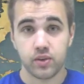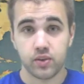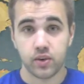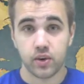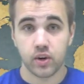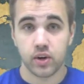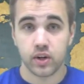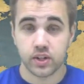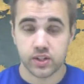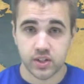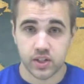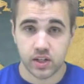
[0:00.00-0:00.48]

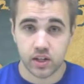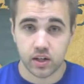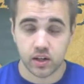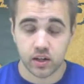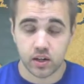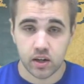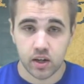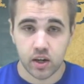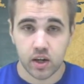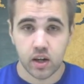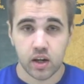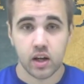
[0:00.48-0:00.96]
Ferguson,
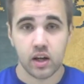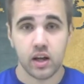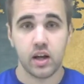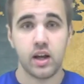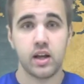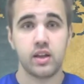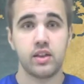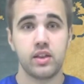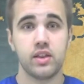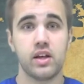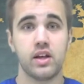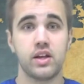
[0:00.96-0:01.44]

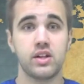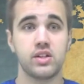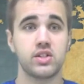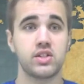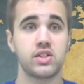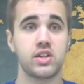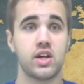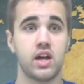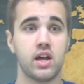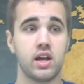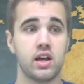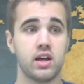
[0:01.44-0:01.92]
and they
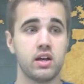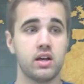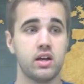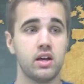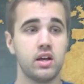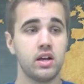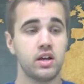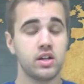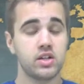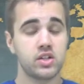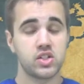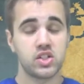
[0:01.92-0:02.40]

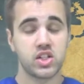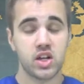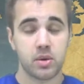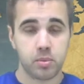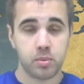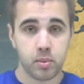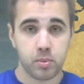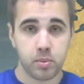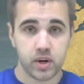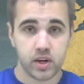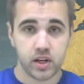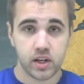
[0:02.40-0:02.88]
say
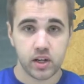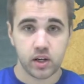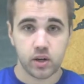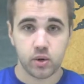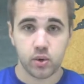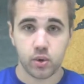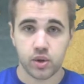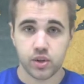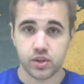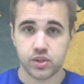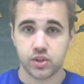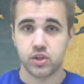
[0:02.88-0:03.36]
separate but
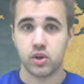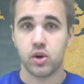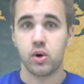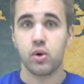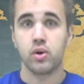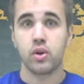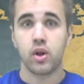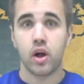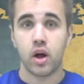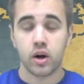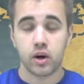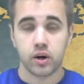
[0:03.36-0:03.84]
equal is no
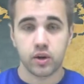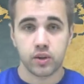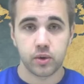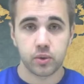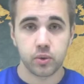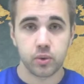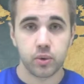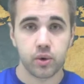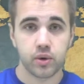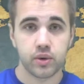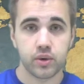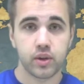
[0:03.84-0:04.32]
longer the
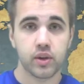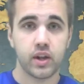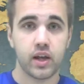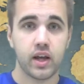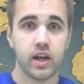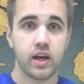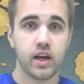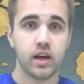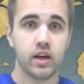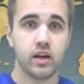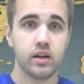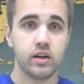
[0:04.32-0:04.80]
rule of the
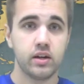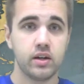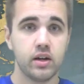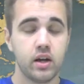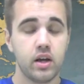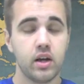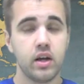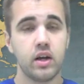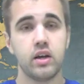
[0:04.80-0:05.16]
land.